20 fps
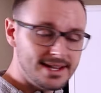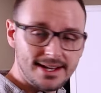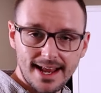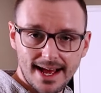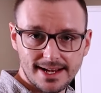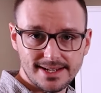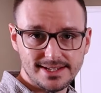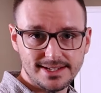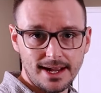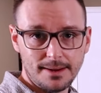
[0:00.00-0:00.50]

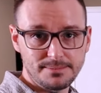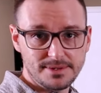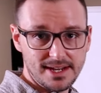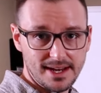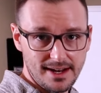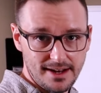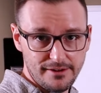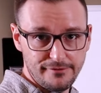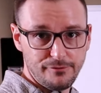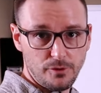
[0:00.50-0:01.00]
next step to
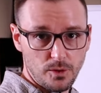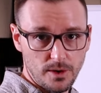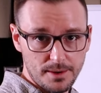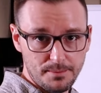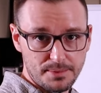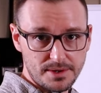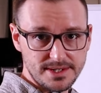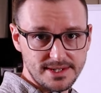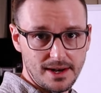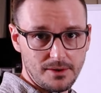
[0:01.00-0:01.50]
getting
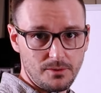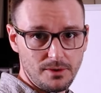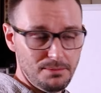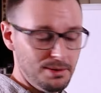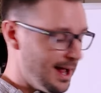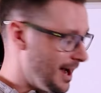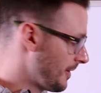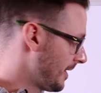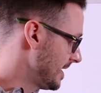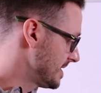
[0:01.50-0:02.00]
40%
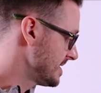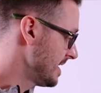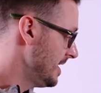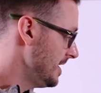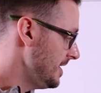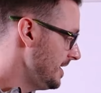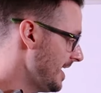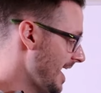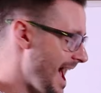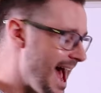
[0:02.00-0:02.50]
reply rates.
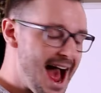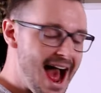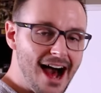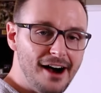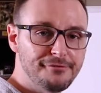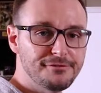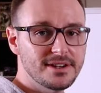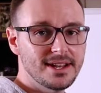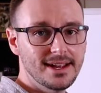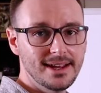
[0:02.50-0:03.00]
You
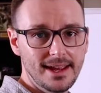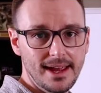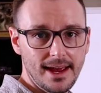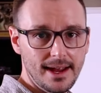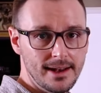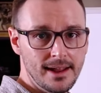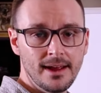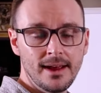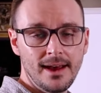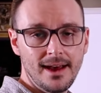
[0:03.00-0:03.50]
have to
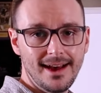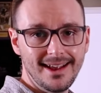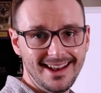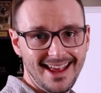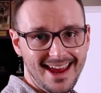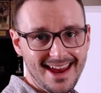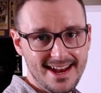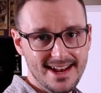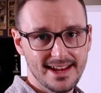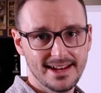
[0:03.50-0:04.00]
get an
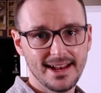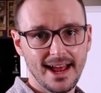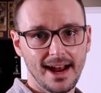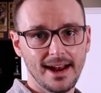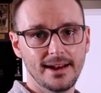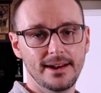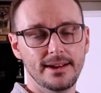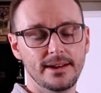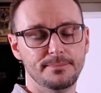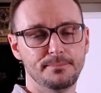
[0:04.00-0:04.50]
80,
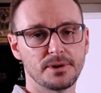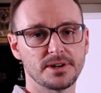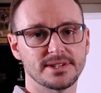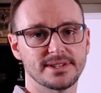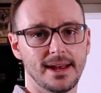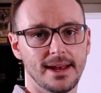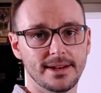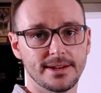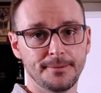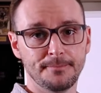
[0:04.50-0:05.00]

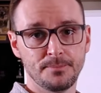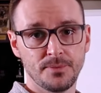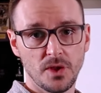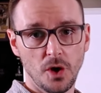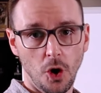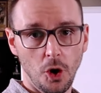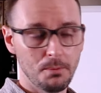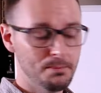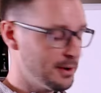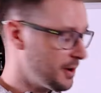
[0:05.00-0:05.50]
90%
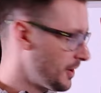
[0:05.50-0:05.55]
open